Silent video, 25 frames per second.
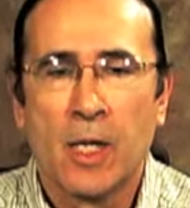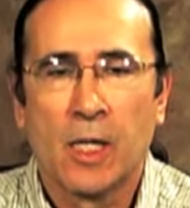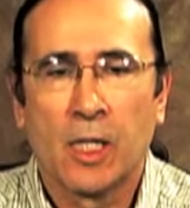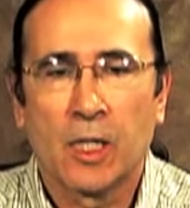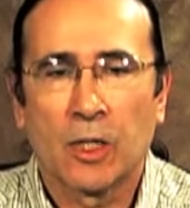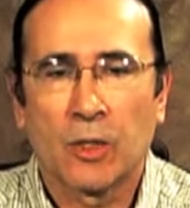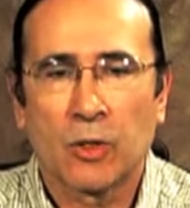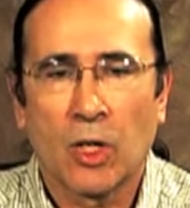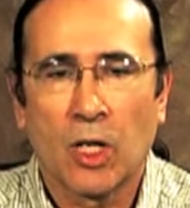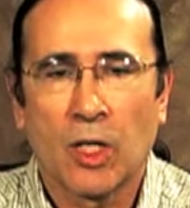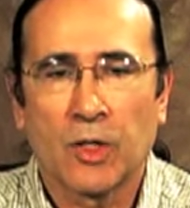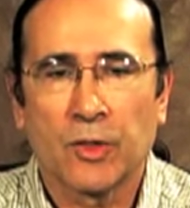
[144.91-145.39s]

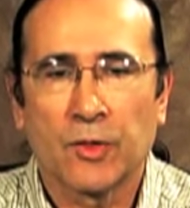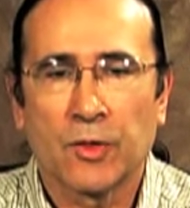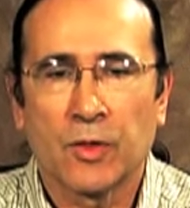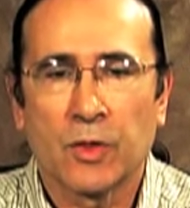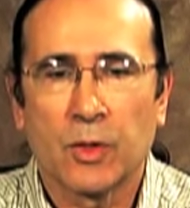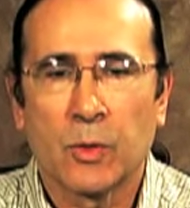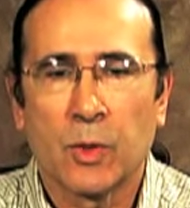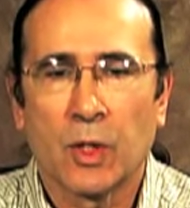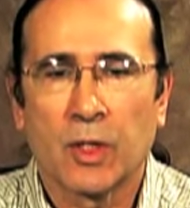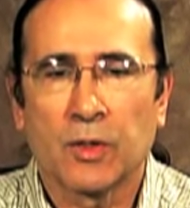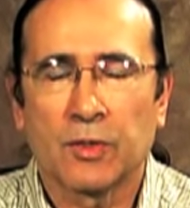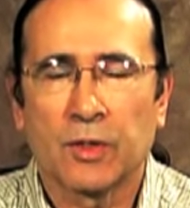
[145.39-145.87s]
Across
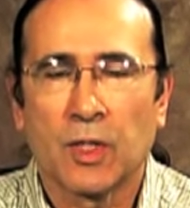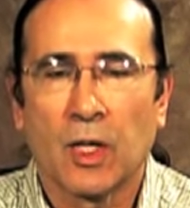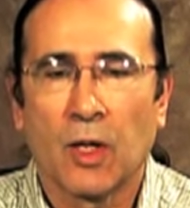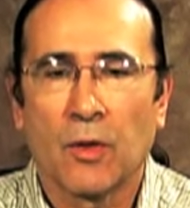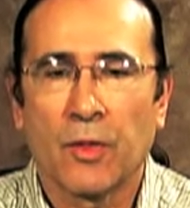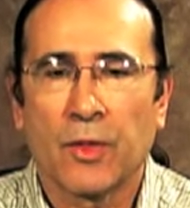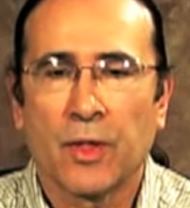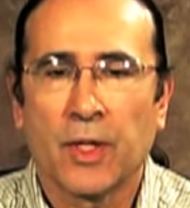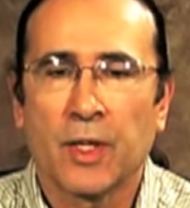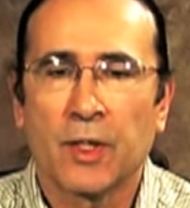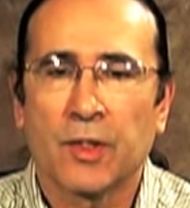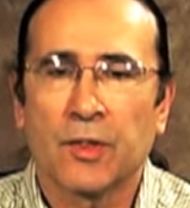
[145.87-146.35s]
the U.S.
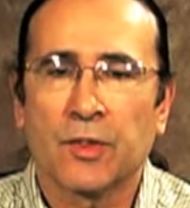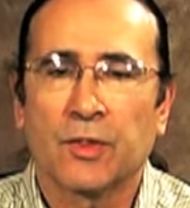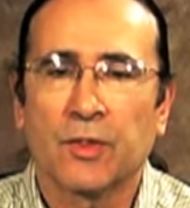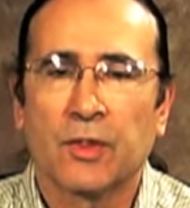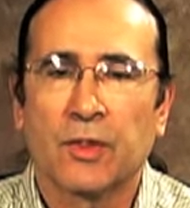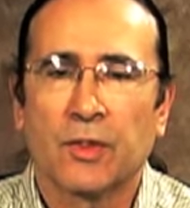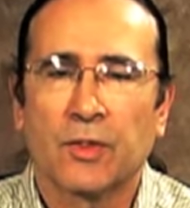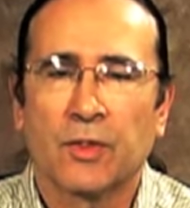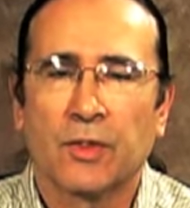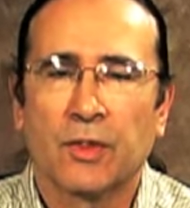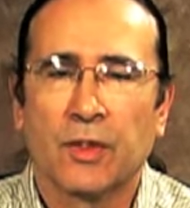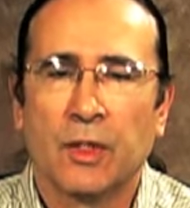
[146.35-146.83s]
healthcare
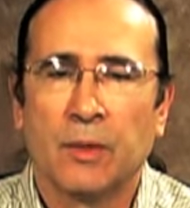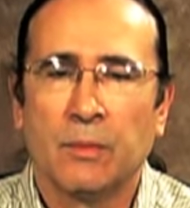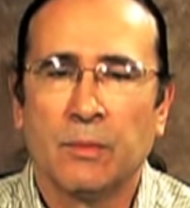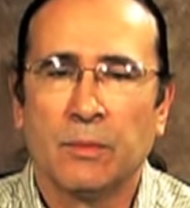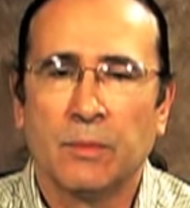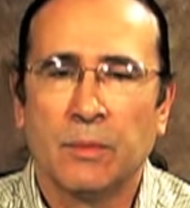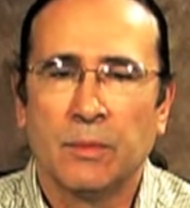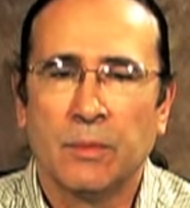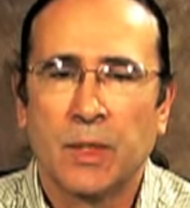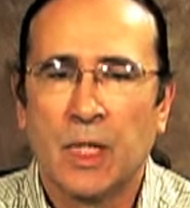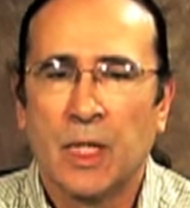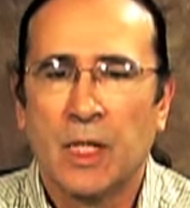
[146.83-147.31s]

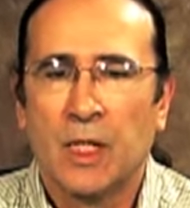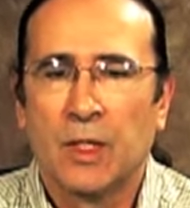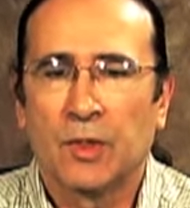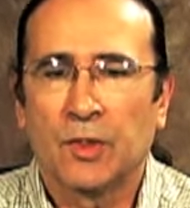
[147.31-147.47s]
system,